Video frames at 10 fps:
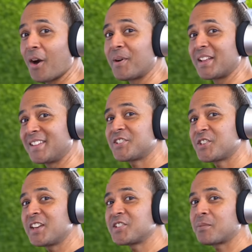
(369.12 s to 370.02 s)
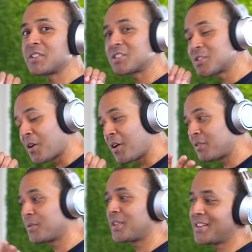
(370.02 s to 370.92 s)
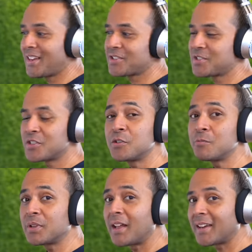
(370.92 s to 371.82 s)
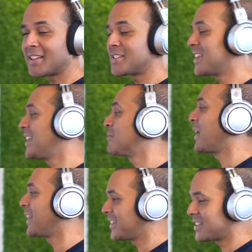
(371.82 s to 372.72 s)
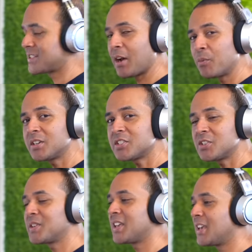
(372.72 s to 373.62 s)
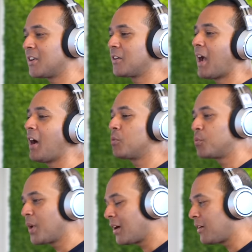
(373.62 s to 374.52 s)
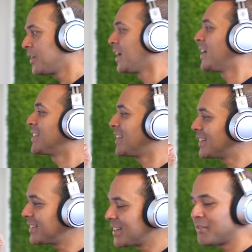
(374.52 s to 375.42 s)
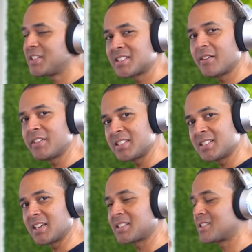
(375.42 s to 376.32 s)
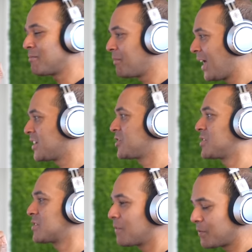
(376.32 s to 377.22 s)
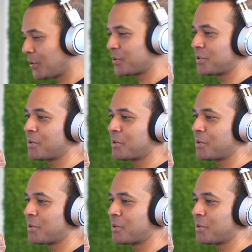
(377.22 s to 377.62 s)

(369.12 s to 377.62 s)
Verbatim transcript: All right, let's change up the song for the next two plugins in my list. I want you to hear how well the 1176 manages vocal